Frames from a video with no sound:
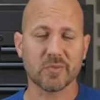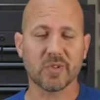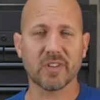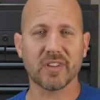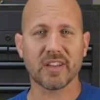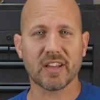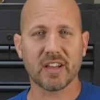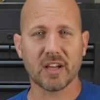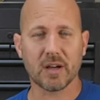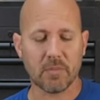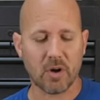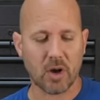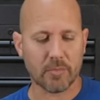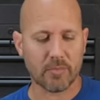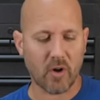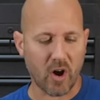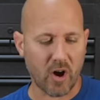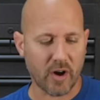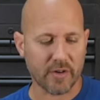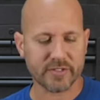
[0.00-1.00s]
really come
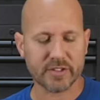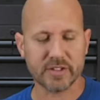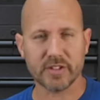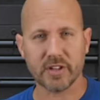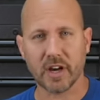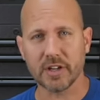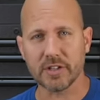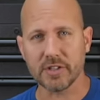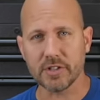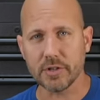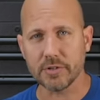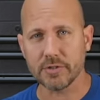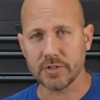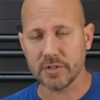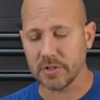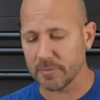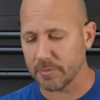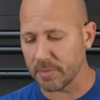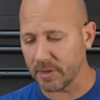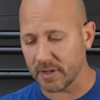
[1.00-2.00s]
up often on
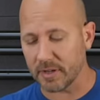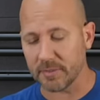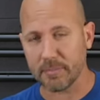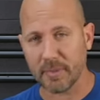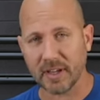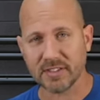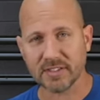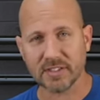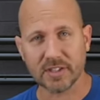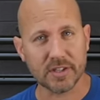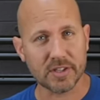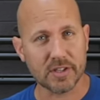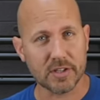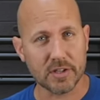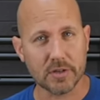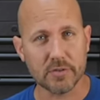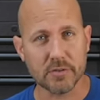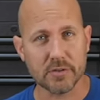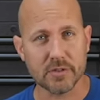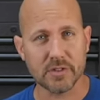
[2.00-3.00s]
YouTube, but it makes a
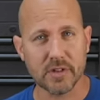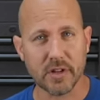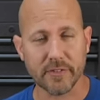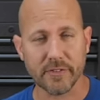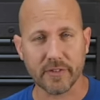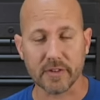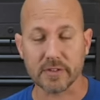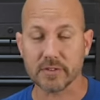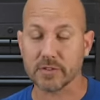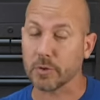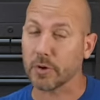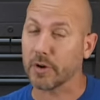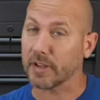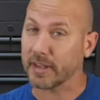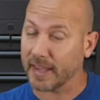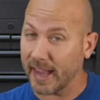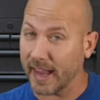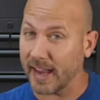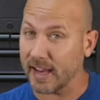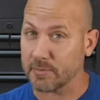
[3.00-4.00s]
huge difference, or
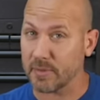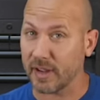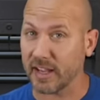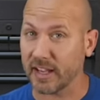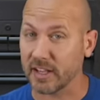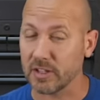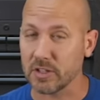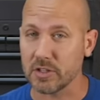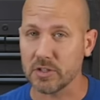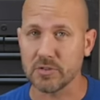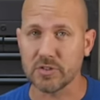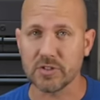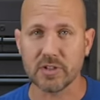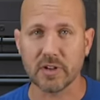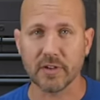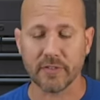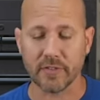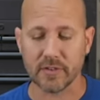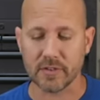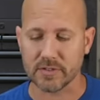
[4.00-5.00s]
it can make a huge
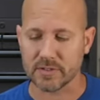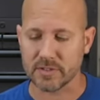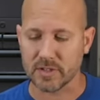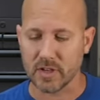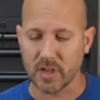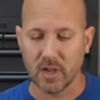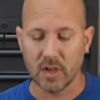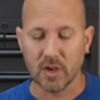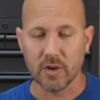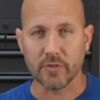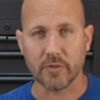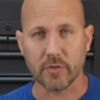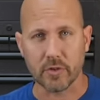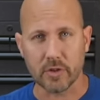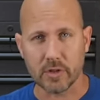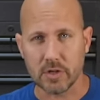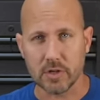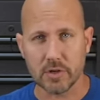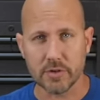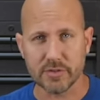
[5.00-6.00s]
difference for
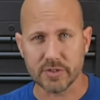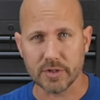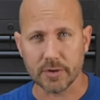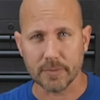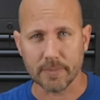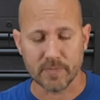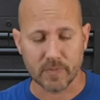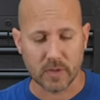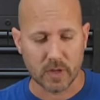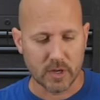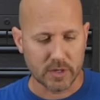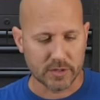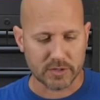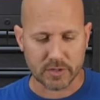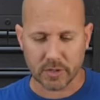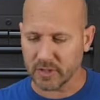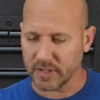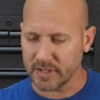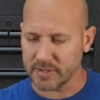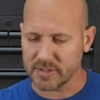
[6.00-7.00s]
the user.
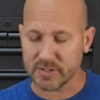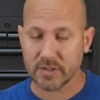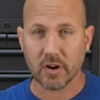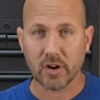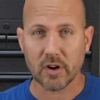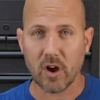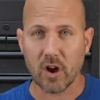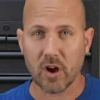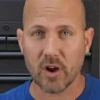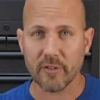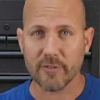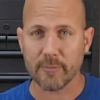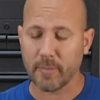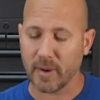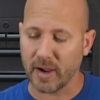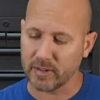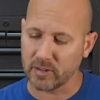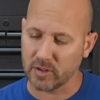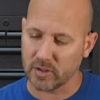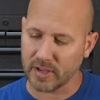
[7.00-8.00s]
So let's start off
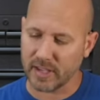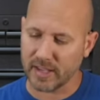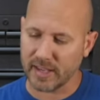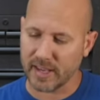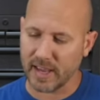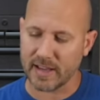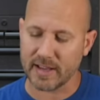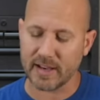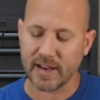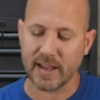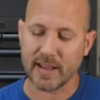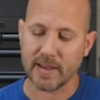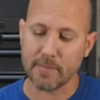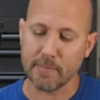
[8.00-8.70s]
by looking at a